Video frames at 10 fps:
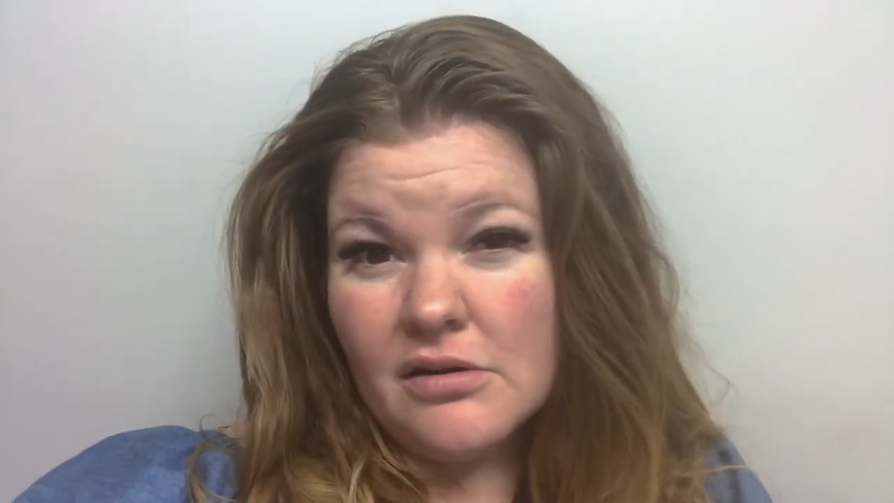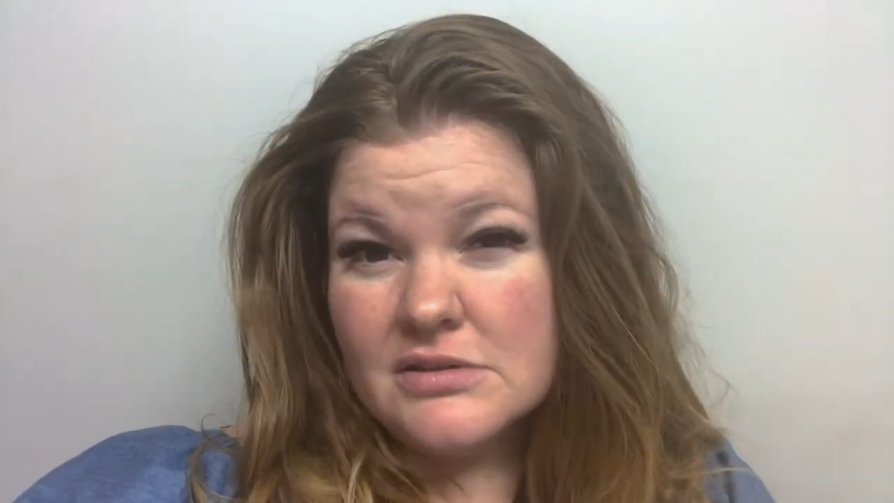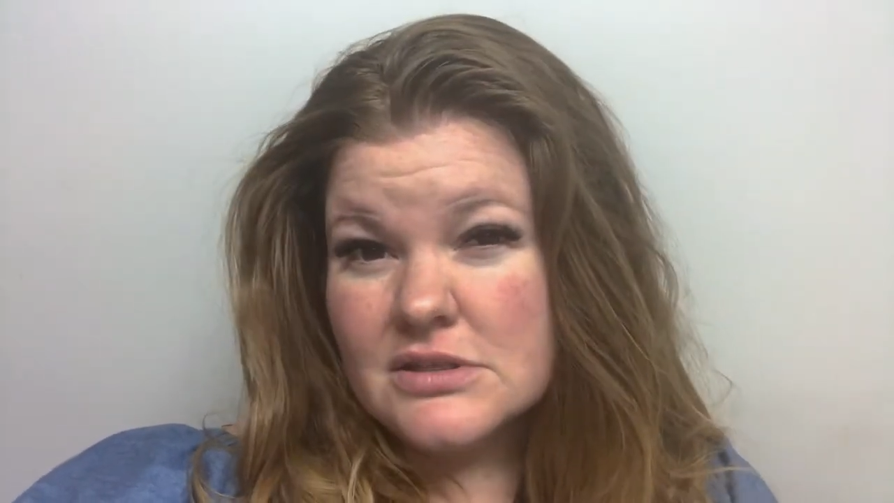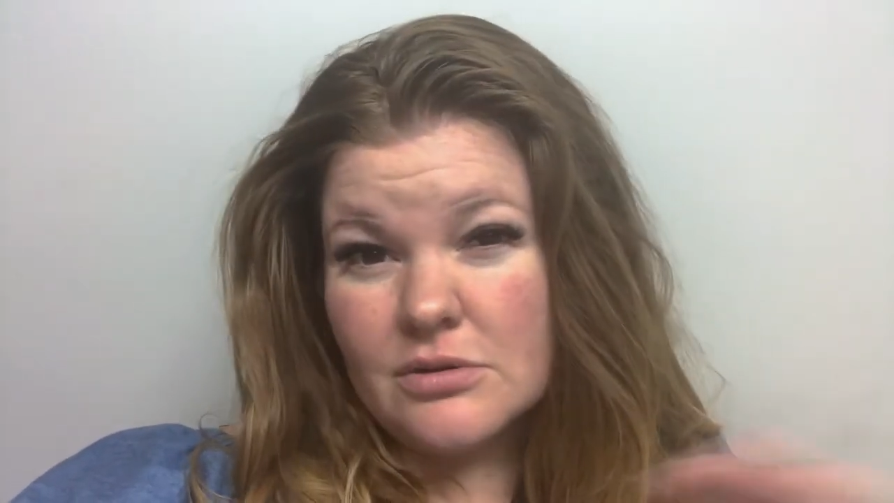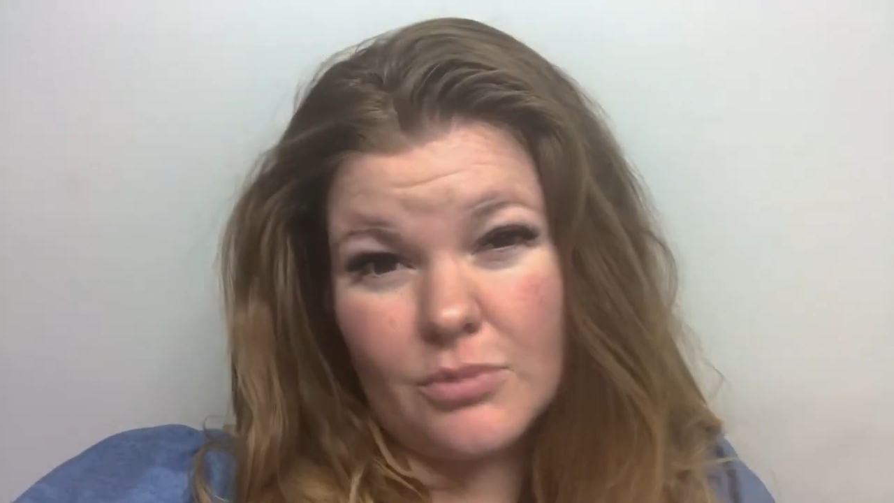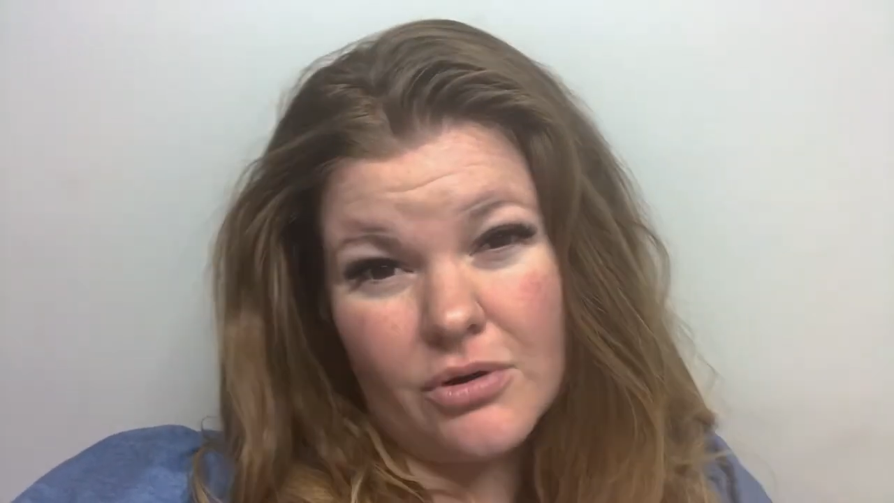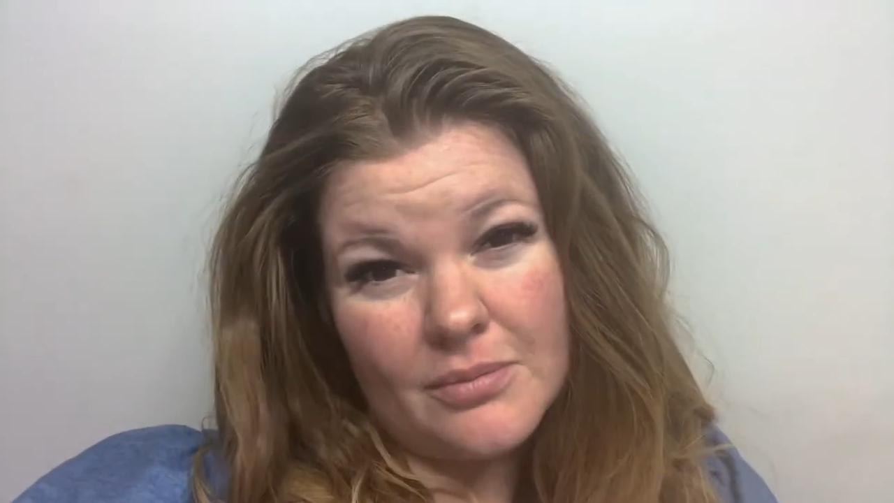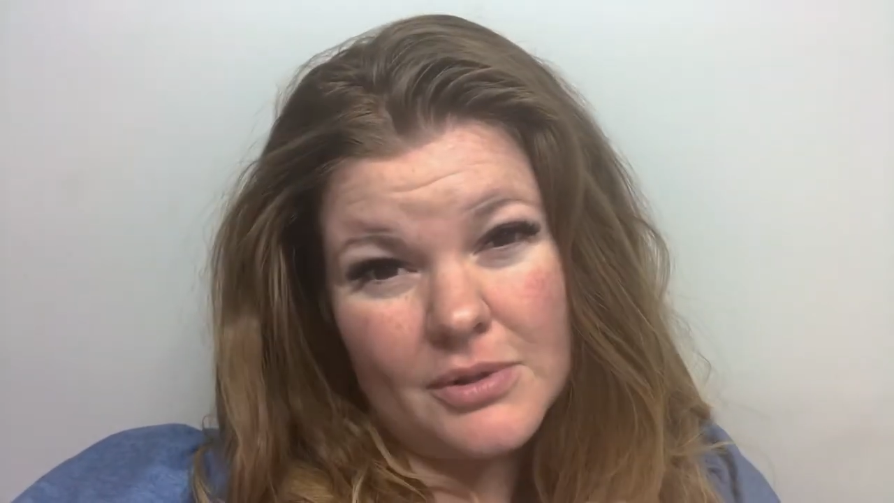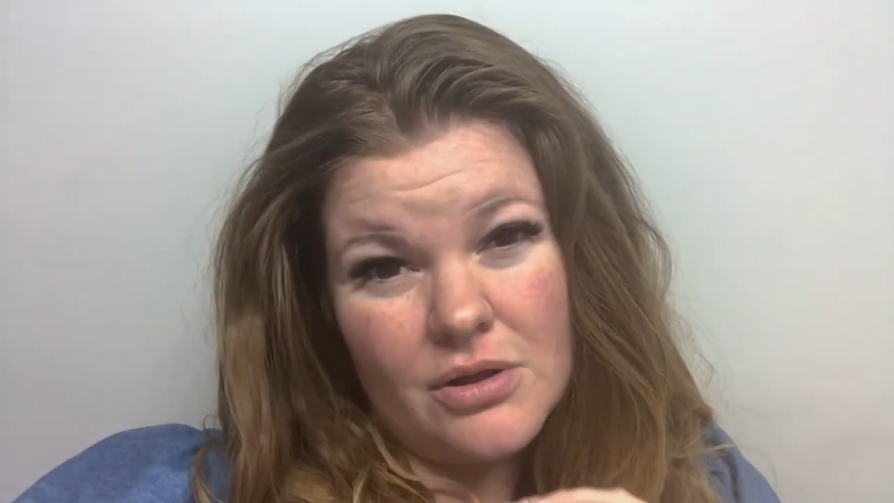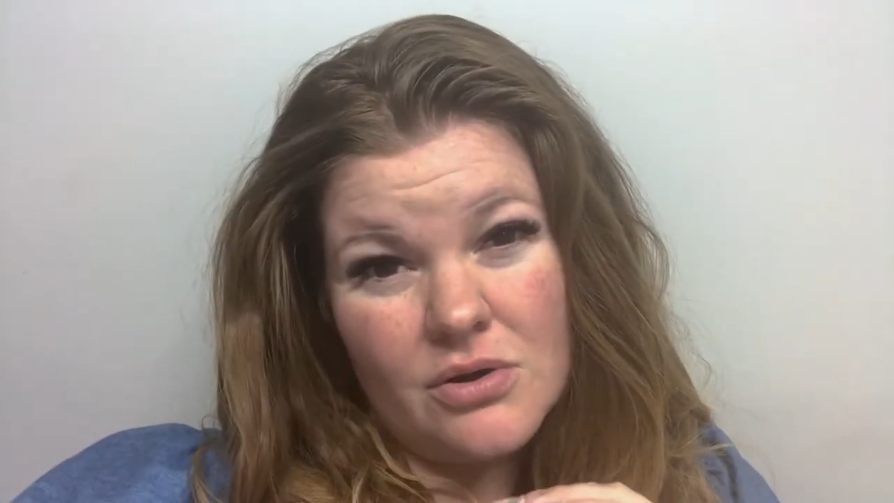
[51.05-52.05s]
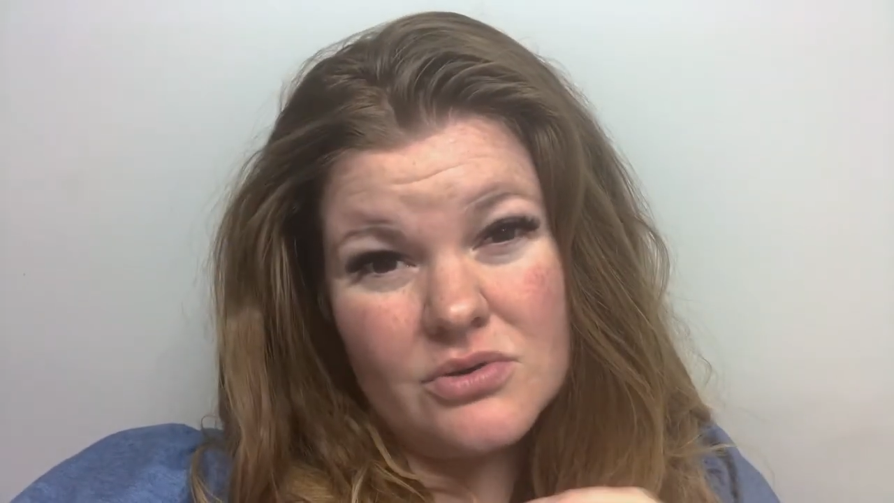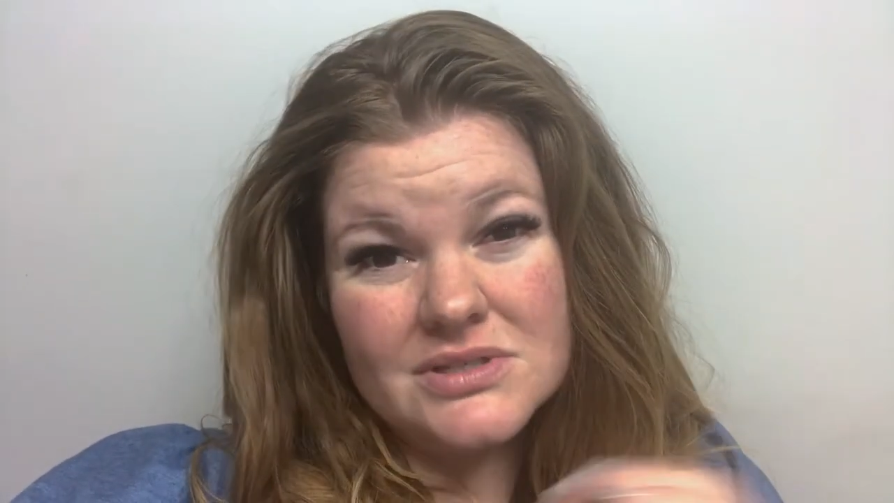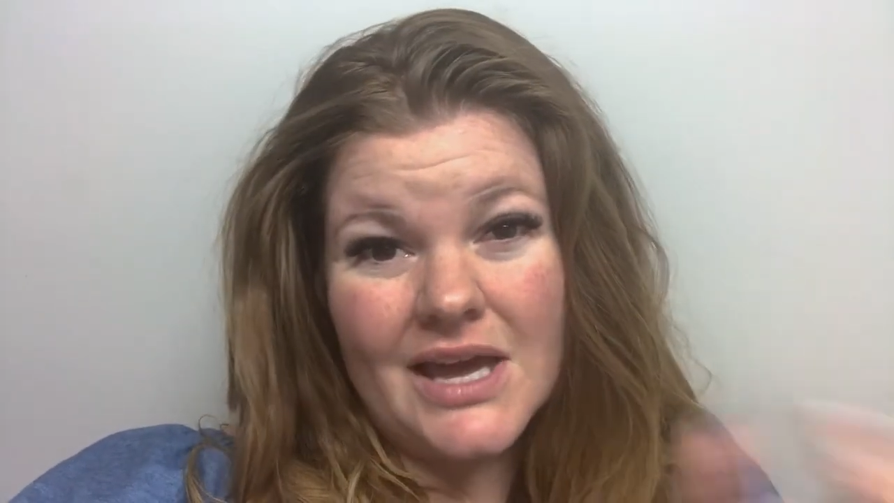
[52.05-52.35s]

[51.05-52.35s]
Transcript: It's a little more up close.